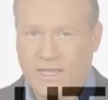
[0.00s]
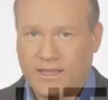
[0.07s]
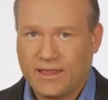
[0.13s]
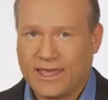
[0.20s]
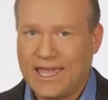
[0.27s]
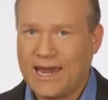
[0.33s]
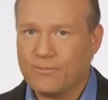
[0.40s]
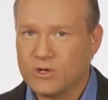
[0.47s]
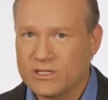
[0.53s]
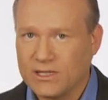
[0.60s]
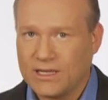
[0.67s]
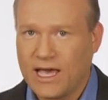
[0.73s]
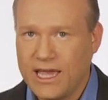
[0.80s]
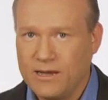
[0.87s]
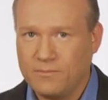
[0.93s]
the camera's
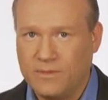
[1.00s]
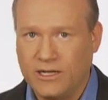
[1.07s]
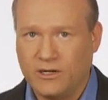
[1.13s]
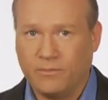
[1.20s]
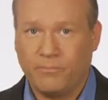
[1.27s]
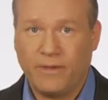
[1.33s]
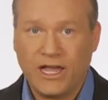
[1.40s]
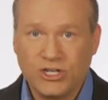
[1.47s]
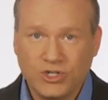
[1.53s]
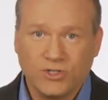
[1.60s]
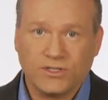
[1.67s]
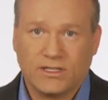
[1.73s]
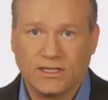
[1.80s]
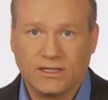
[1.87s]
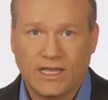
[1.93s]
light meter
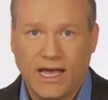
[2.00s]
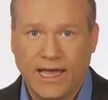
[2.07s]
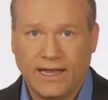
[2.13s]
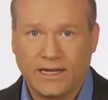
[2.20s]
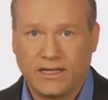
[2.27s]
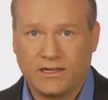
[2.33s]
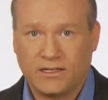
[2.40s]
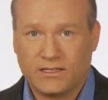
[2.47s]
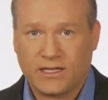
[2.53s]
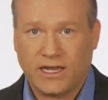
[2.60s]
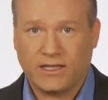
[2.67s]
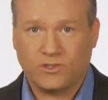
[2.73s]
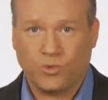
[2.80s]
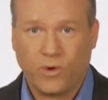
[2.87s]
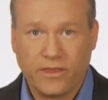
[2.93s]
measures the light and
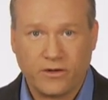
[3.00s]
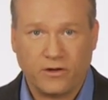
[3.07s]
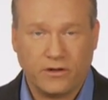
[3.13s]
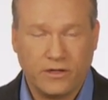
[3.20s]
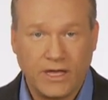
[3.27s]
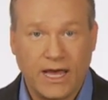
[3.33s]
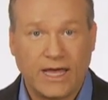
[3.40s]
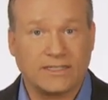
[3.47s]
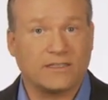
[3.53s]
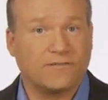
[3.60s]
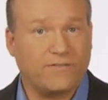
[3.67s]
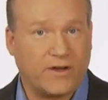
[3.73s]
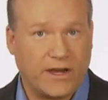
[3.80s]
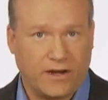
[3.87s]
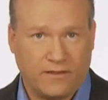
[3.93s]
decides whether or not to
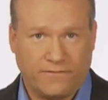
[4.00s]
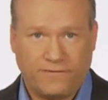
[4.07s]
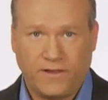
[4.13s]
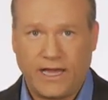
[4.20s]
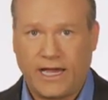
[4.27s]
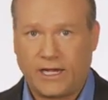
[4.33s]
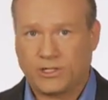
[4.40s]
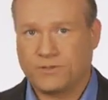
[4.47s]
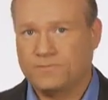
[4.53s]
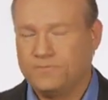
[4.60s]
fire the flash.